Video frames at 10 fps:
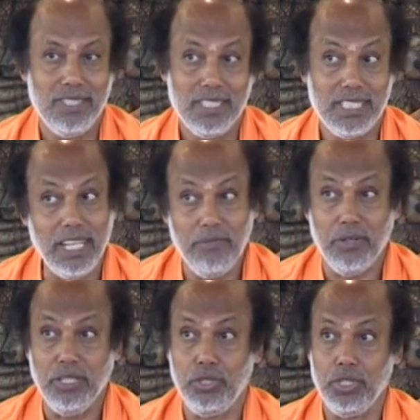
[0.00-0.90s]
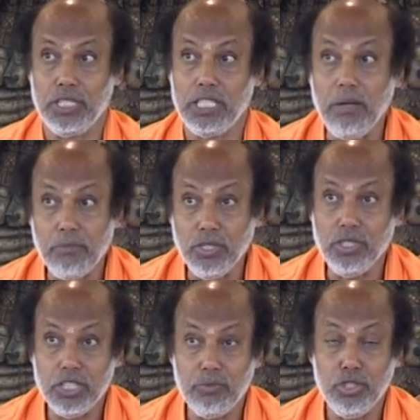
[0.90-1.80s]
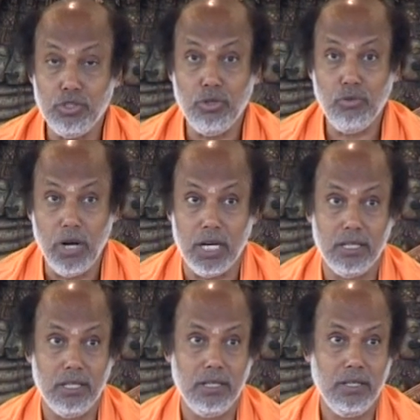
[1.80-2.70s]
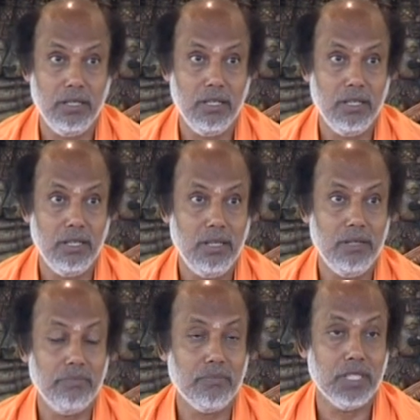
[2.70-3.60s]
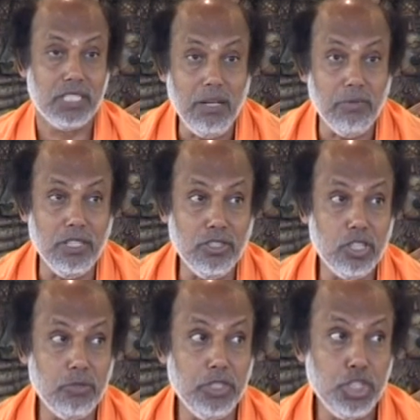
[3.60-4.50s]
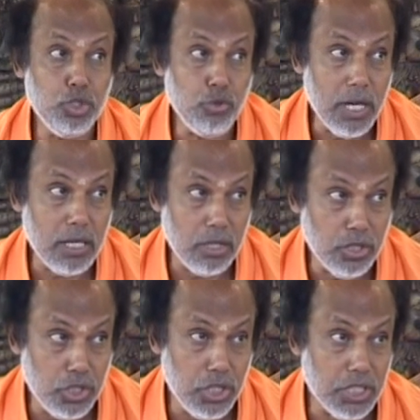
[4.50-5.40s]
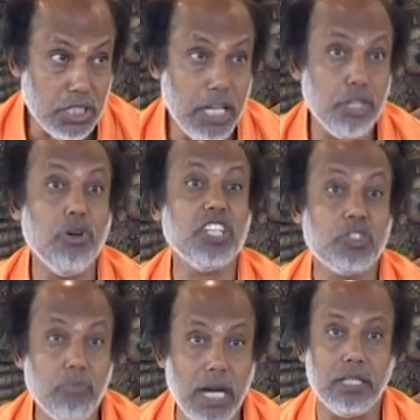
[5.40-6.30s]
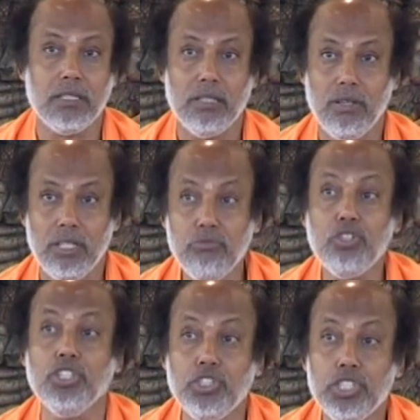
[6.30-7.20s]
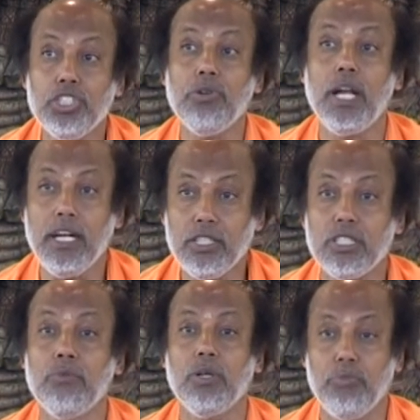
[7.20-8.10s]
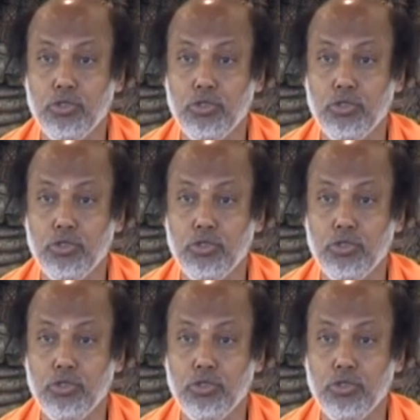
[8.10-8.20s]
Self-conscious. Self-conscious means you know what? Self-conscious means you are conscious that you are smart. If you are conscious, you are handsome or